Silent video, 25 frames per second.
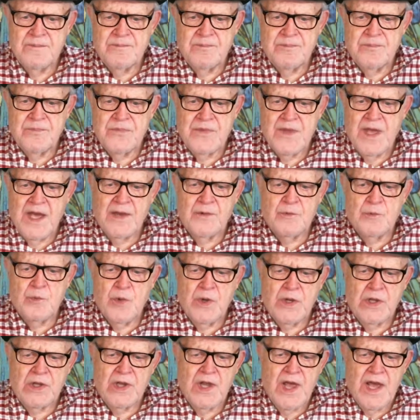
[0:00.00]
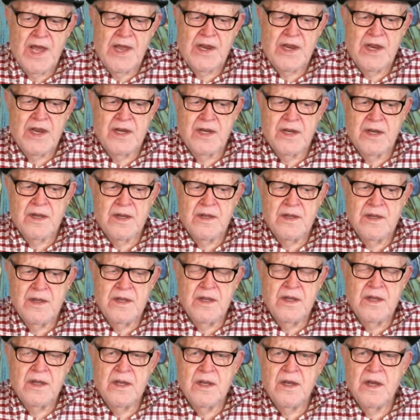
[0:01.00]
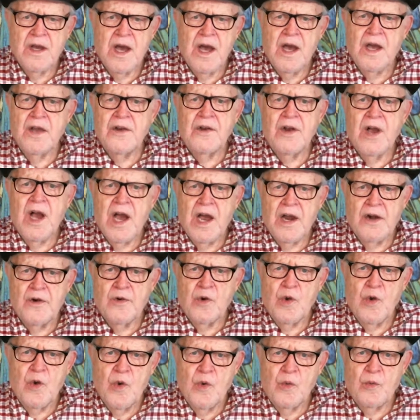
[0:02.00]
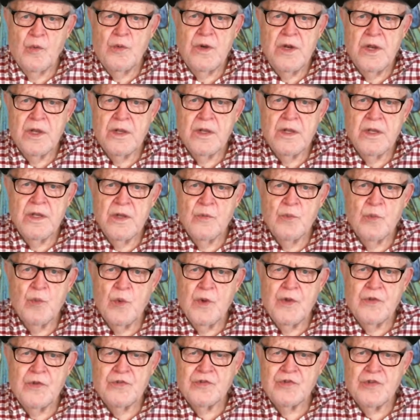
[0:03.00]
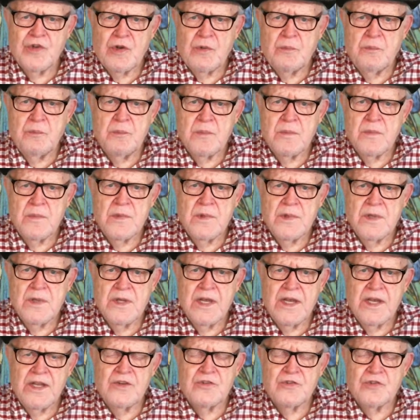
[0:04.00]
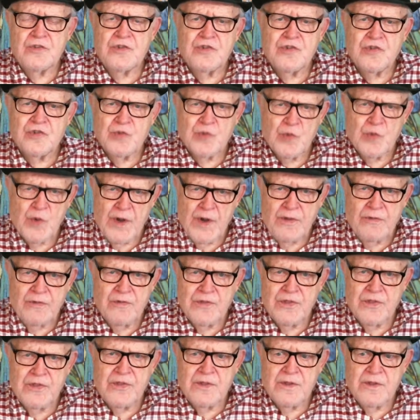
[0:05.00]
not relying on our own wisdom and strength.